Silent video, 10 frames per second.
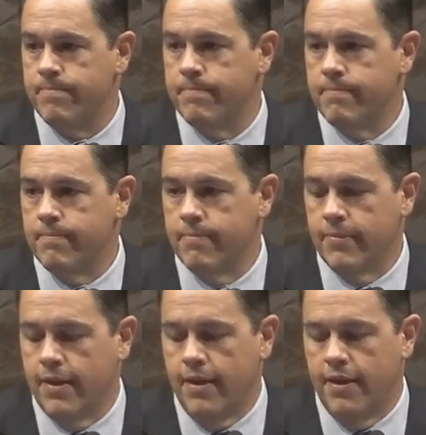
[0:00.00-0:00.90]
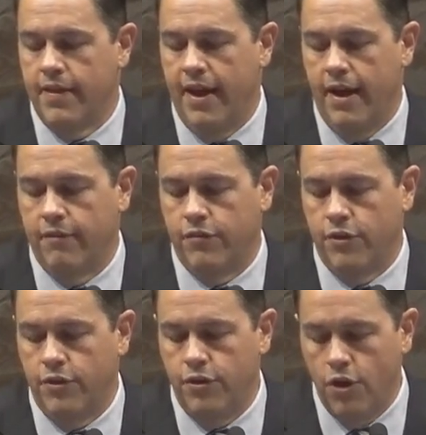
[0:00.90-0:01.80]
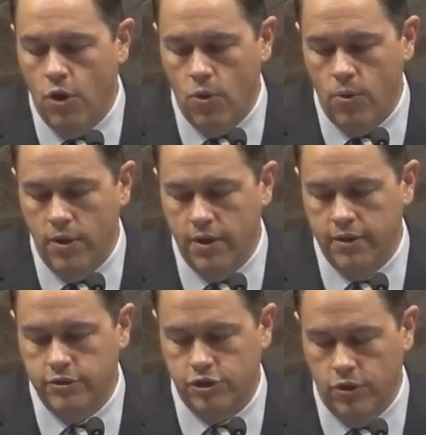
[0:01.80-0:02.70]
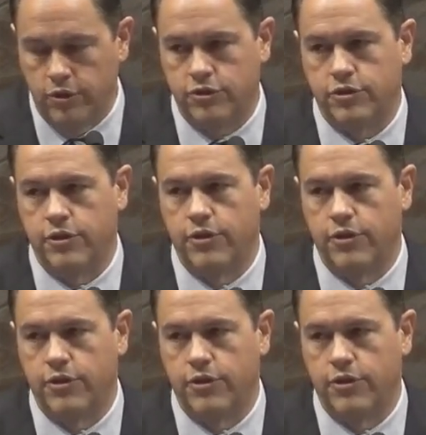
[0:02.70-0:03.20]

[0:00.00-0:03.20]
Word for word: They have no church, no